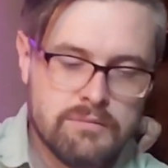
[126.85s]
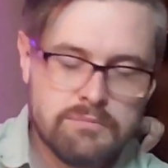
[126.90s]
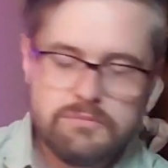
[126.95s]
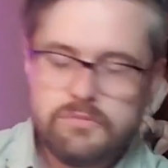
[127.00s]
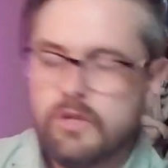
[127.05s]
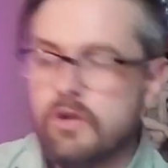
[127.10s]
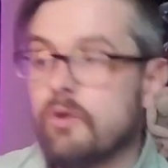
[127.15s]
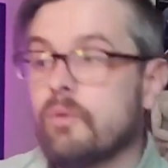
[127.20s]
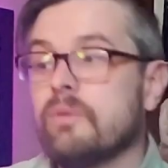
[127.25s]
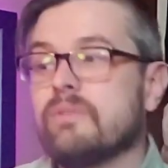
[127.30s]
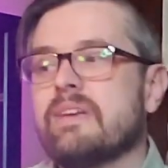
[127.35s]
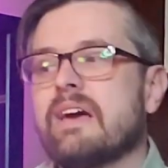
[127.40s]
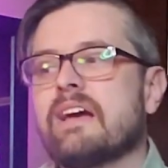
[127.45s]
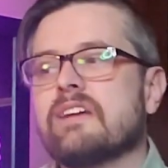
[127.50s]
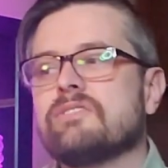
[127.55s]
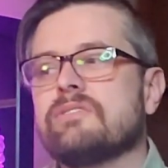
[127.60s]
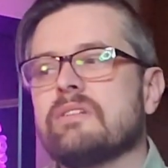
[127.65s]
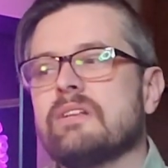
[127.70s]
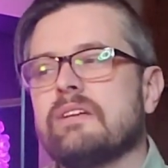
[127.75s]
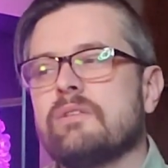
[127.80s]
No, it was
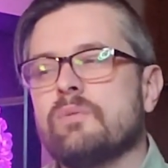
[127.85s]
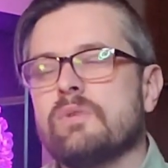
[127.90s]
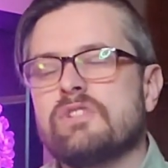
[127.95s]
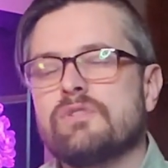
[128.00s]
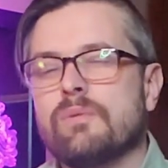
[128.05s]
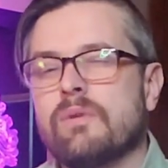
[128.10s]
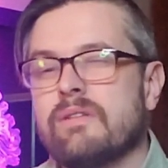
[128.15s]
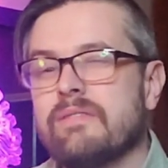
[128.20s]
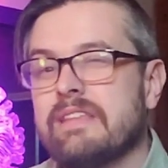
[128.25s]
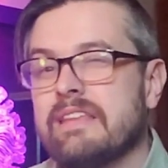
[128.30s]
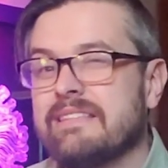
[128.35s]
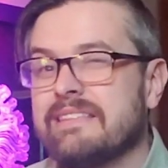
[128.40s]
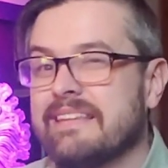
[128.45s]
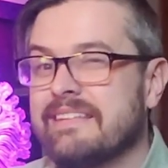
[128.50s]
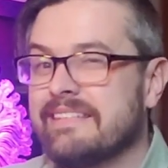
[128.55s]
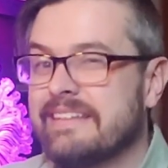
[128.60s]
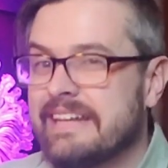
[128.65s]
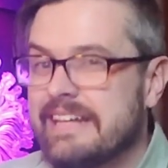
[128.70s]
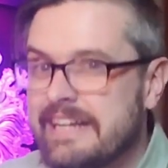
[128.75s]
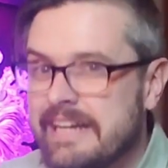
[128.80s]
actually which one of these
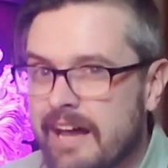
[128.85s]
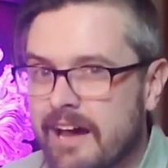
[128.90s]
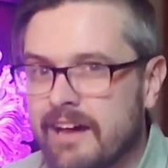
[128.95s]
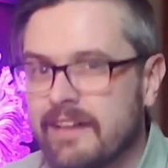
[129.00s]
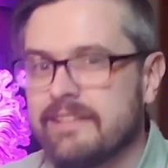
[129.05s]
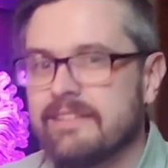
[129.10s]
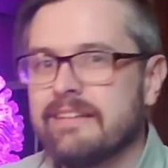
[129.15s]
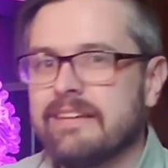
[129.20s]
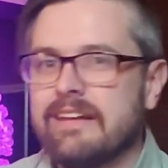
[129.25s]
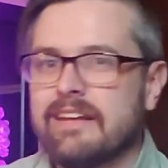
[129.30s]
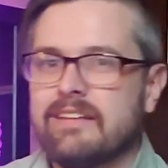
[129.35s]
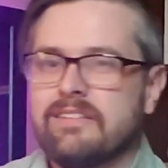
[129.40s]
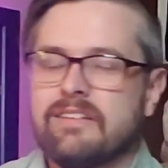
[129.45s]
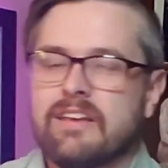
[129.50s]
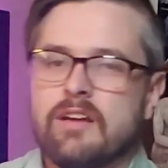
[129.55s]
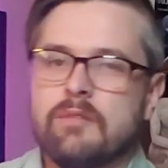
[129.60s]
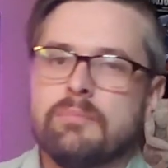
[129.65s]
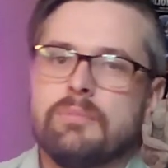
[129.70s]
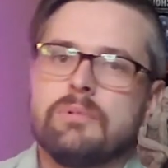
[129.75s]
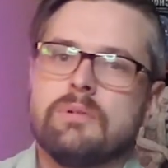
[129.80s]
is not an
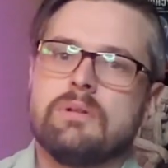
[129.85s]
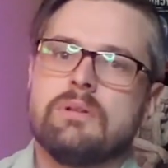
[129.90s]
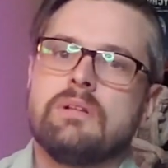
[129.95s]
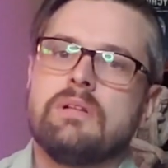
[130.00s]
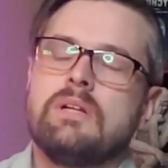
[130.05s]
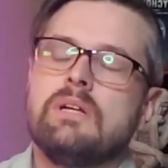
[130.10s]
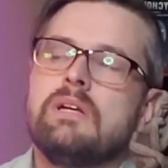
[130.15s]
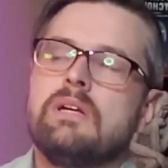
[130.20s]
example.